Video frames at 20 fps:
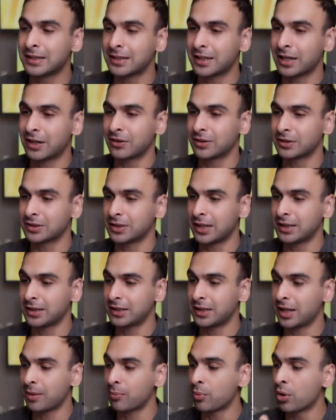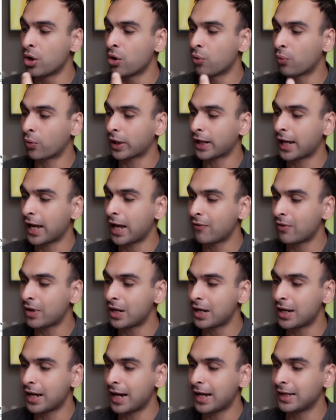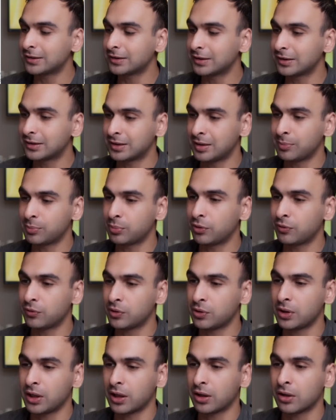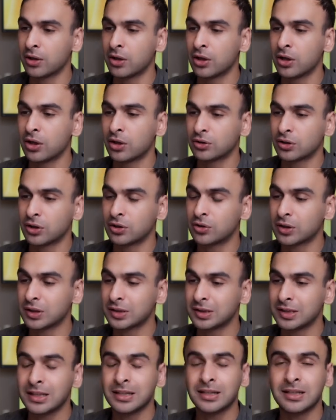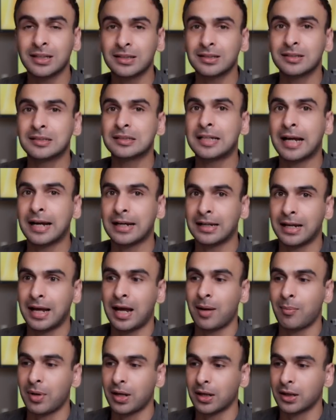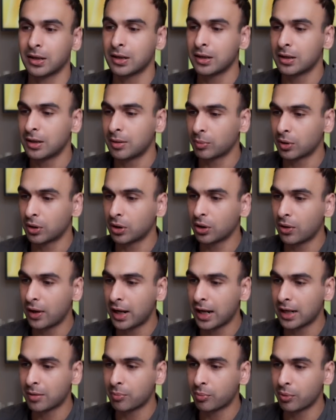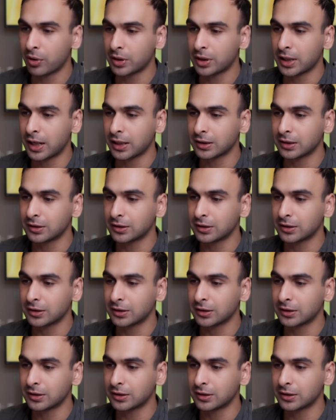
that are assigned to them. We're going to have a nice, simple view here. So as you can see, this is dynamic. We're going to go ahead and protect